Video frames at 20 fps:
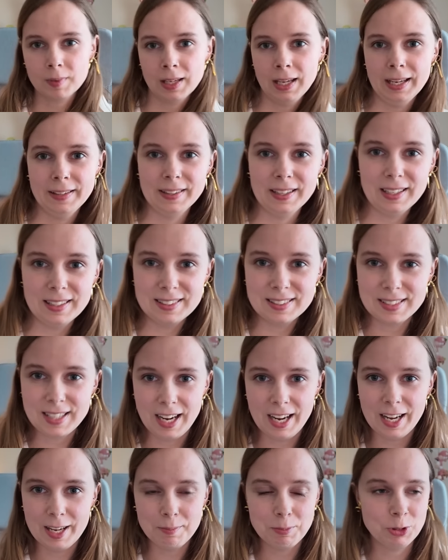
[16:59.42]
And then it's
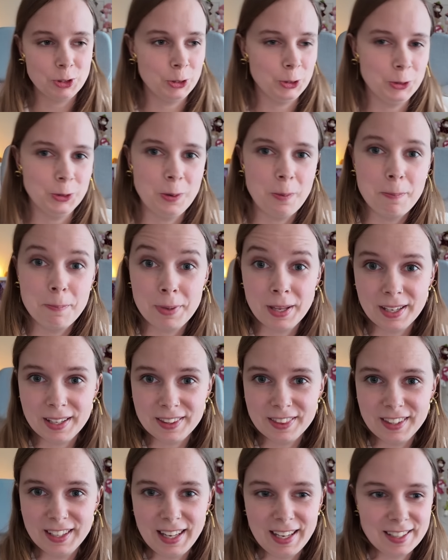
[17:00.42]
time to
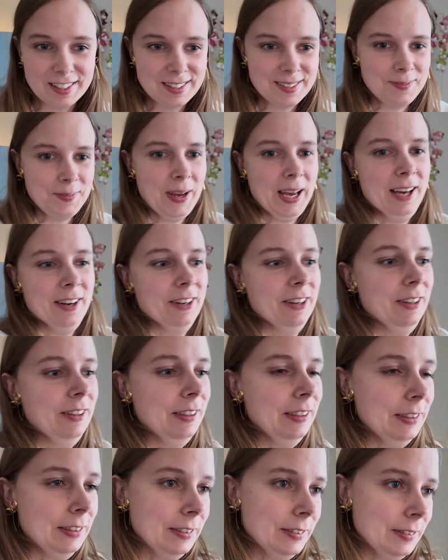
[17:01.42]
pick the next pattern.